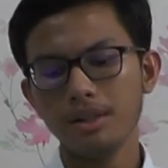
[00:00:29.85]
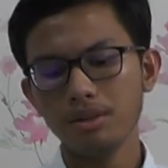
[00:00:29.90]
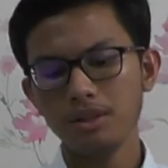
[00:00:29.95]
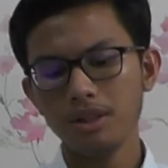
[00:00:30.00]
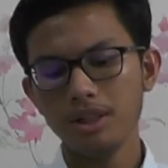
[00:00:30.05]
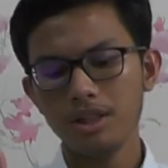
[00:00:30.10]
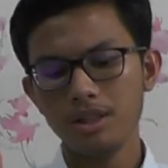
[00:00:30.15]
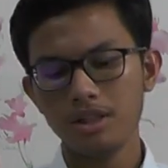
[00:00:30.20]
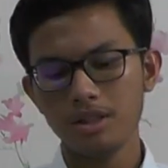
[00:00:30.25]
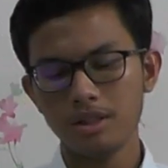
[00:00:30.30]

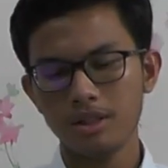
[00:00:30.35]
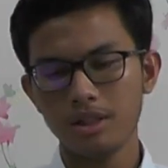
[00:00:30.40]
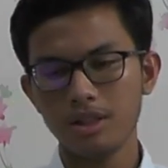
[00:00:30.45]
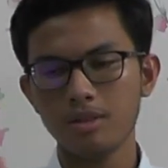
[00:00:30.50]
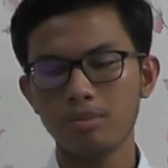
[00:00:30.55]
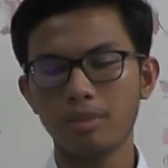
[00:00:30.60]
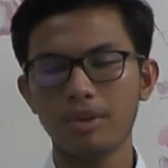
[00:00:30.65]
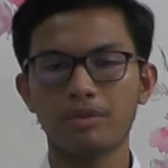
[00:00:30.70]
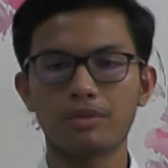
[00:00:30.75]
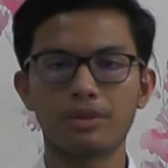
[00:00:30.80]
Indonesian
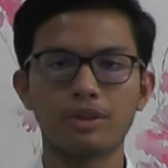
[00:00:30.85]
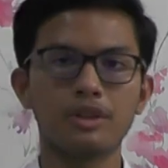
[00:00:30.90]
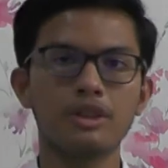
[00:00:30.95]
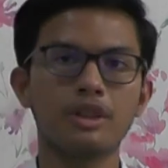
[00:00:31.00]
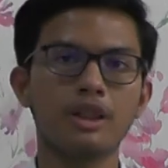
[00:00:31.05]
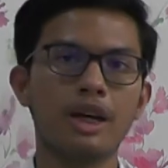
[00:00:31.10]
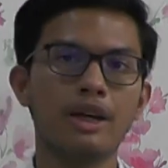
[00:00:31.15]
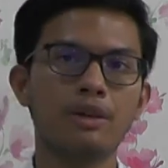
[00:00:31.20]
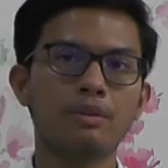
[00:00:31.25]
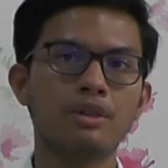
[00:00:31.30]
is my
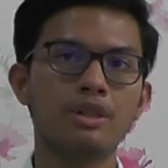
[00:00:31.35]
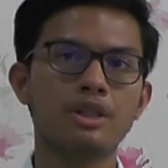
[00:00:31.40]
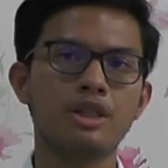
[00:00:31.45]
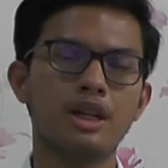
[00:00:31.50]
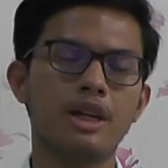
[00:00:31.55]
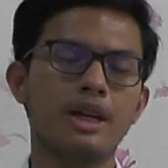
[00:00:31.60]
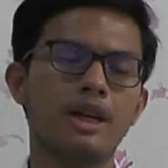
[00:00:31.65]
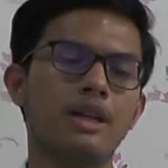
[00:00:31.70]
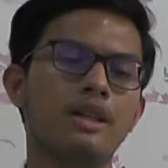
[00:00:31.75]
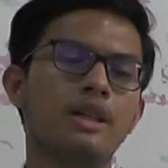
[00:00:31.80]
first language
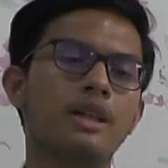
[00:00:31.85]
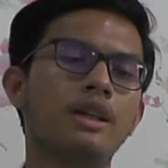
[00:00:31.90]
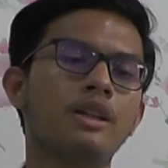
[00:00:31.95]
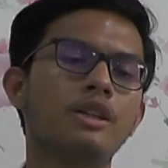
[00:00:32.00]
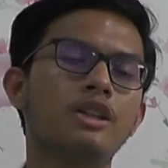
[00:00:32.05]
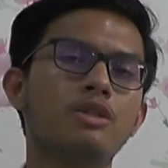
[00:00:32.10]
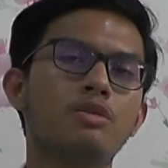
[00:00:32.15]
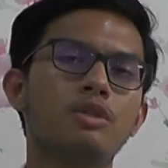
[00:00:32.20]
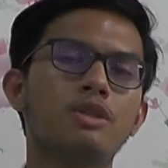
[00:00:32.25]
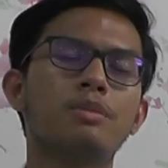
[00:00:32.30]
and
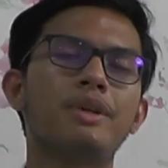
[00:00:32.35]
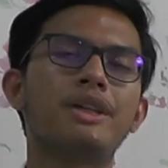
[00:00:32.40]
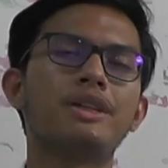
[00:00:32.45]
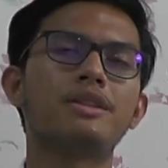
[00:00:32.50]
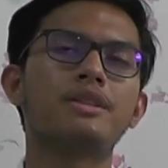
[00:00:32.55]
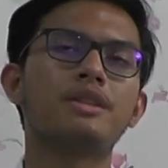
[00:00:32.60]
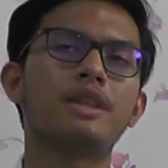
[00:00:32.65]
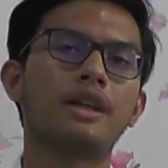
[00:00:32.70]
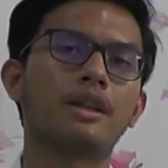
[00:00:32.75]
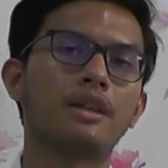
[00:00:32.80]
English was my
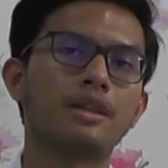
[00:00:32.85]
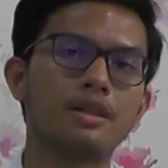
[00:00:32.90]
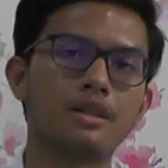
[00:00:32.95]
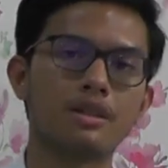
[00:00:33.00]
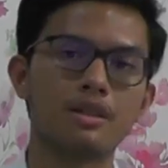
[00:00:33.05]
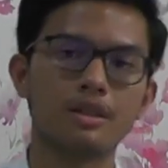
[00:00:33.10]
second.